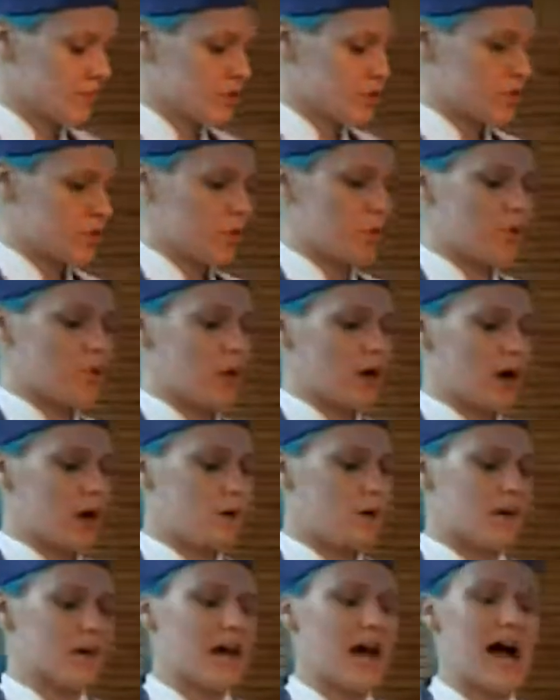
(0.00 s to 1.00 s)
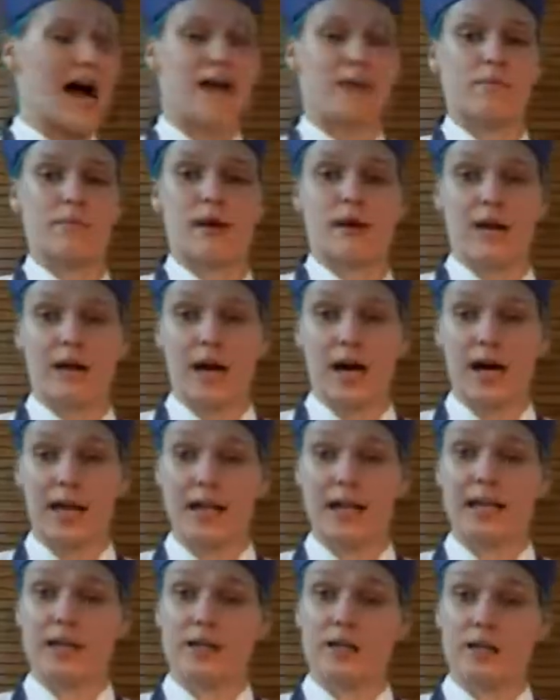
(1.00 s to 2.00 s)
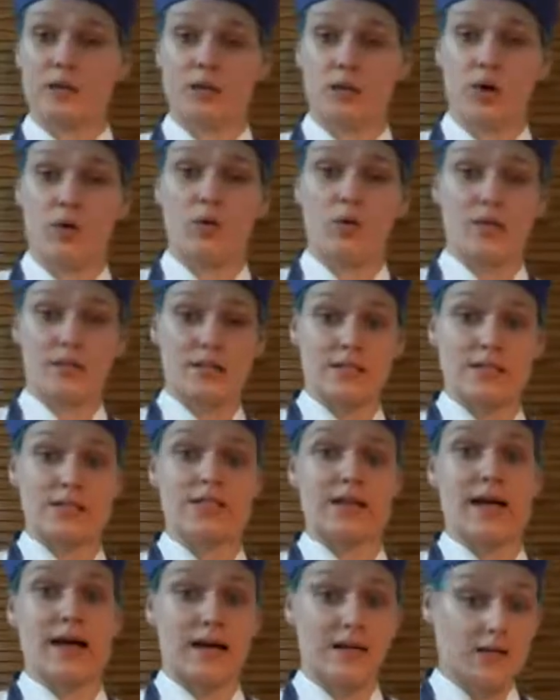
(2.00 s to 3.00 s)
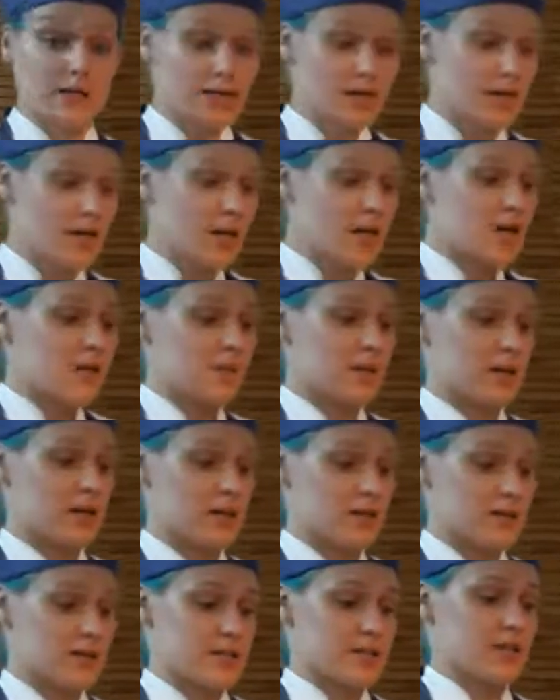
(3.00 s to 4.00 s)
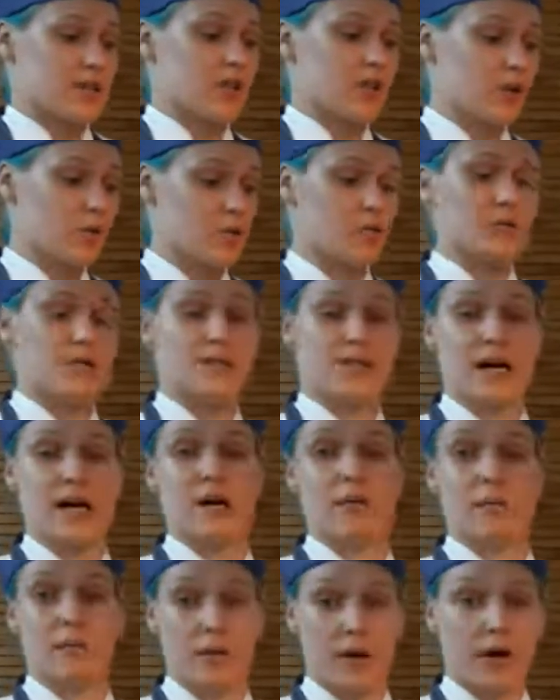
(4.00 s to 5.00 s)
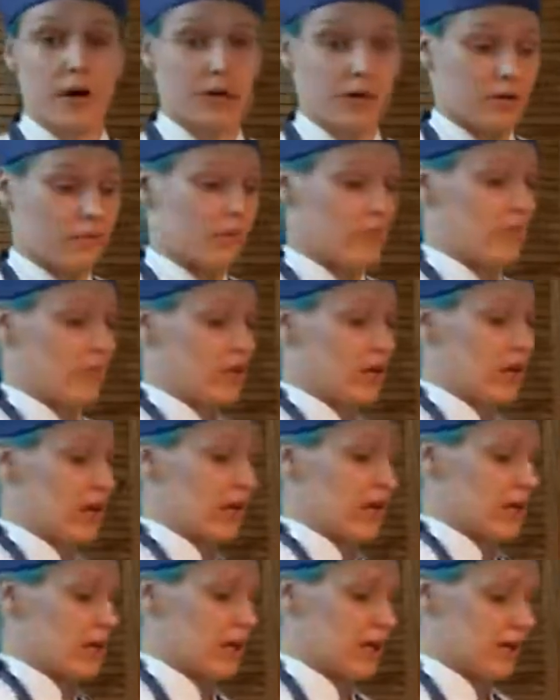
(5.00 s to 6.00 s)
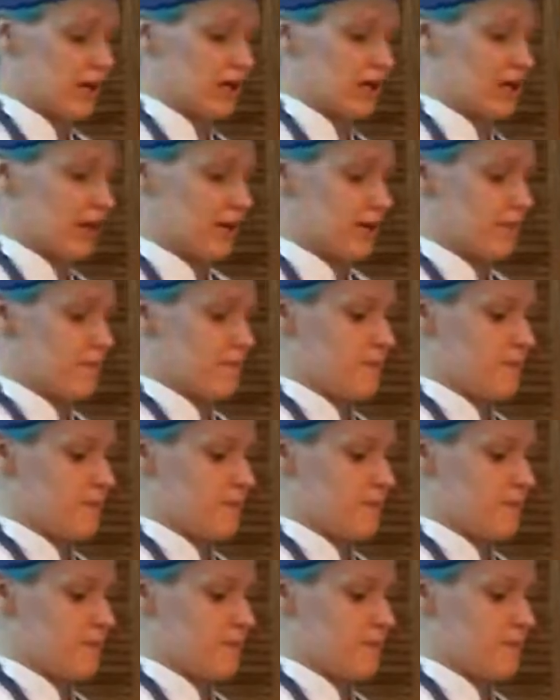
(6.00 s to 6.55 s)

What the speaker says: So I want to add my garlic towards the end because it will start burning really quickly.